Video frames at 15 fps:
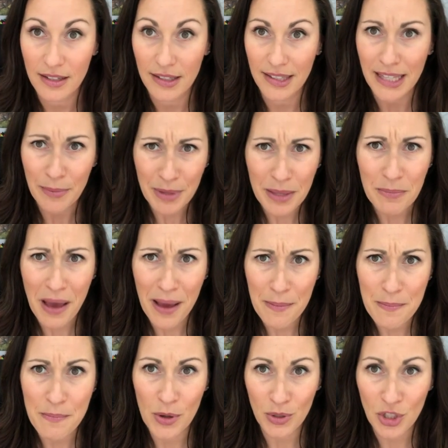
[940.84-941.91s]
Some of the
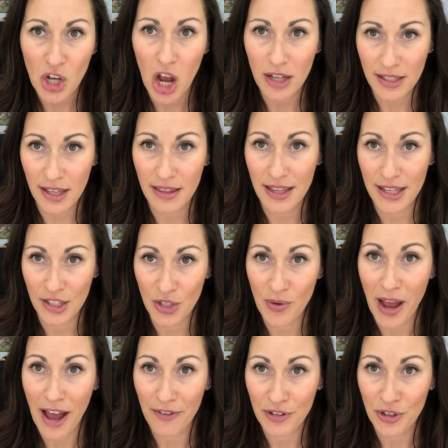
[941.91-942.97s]
most toxic things you
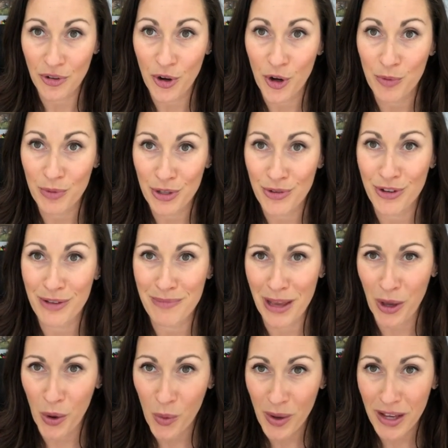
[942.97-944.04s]
have in your home that you can
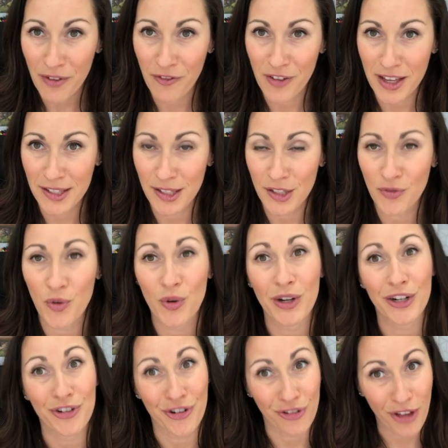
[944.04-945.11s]
make quick fixes for
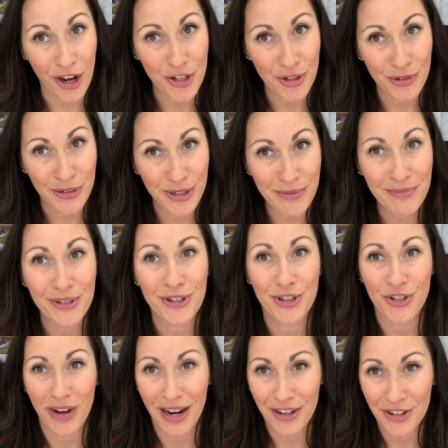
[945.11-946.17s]
in your laundry room, your
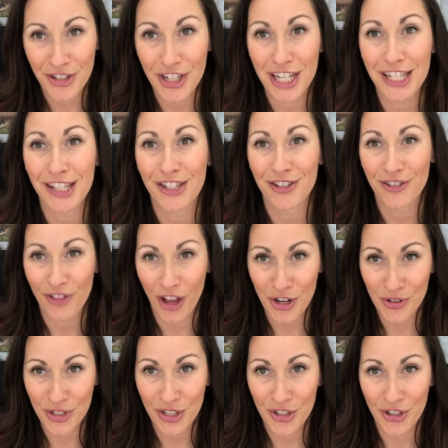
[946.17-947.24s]
dryer sheets, your
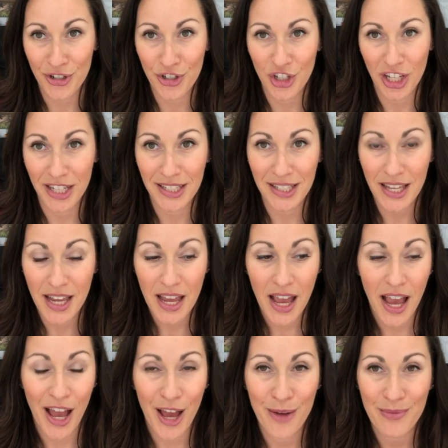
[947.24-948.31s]
laundry detergent,
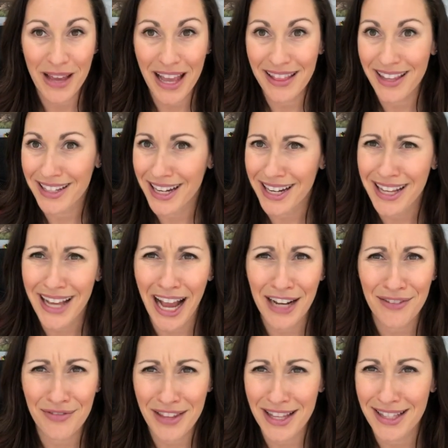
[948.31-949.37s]
and then any kind
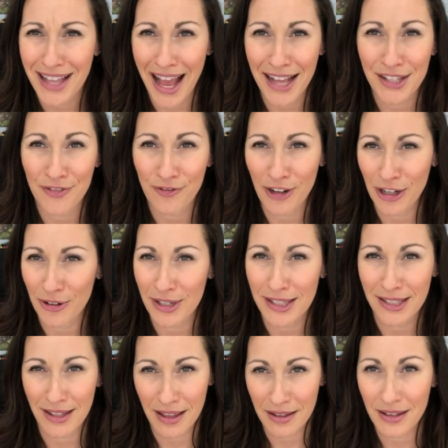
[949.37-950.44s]
of thing that has fragrance
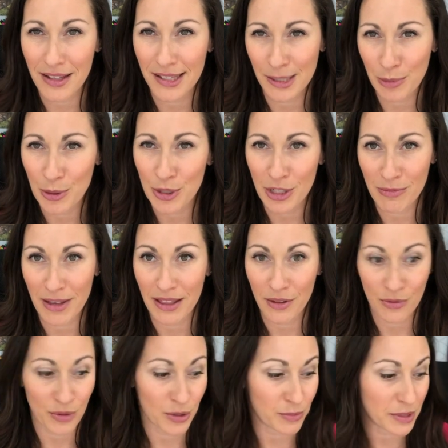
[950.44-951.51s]
that is supposed to make
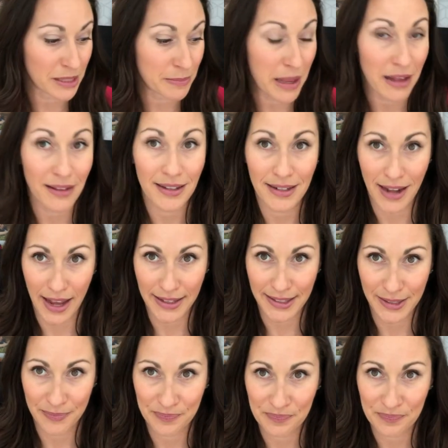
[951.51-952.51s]
the room smell nice.